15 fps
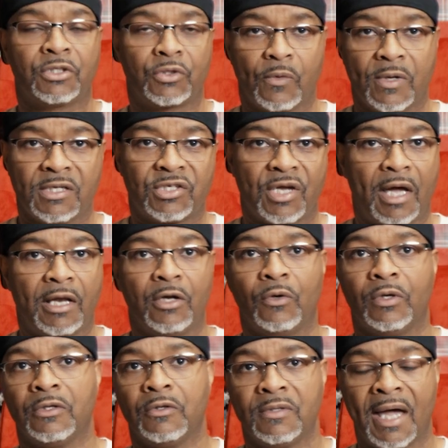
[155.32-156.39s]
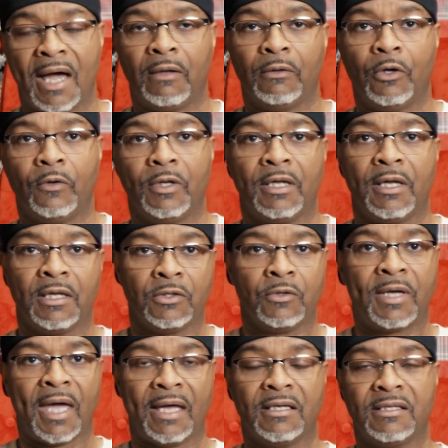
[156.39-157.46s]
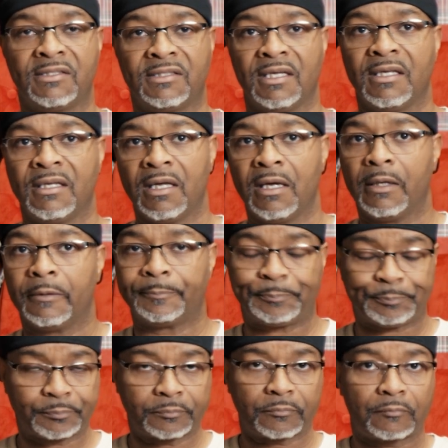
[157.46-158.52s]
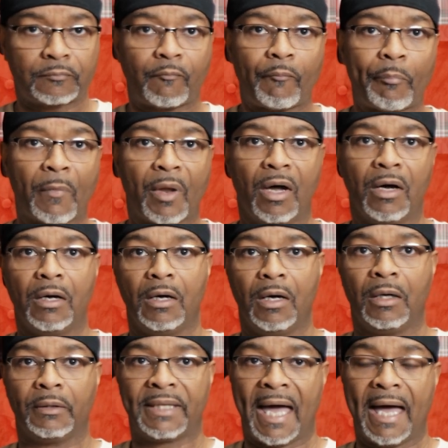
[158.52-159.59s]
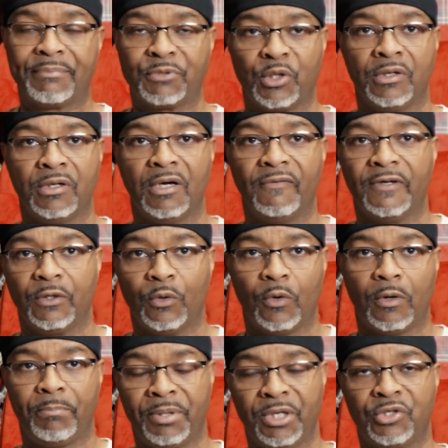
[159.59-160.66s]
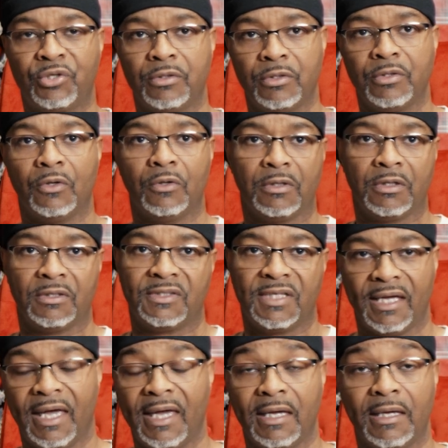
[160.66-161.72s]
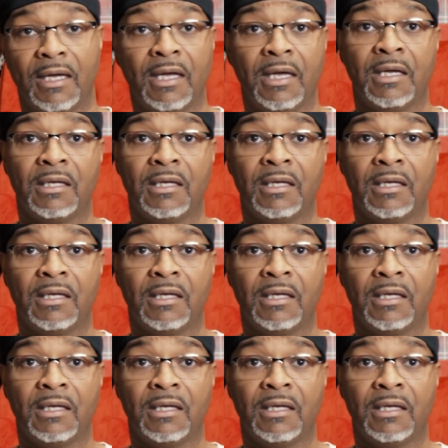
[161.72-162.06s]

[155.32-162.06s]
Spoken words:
screenshot it or you download it and you kind of send him a capturing of it or a picture, then say, hey,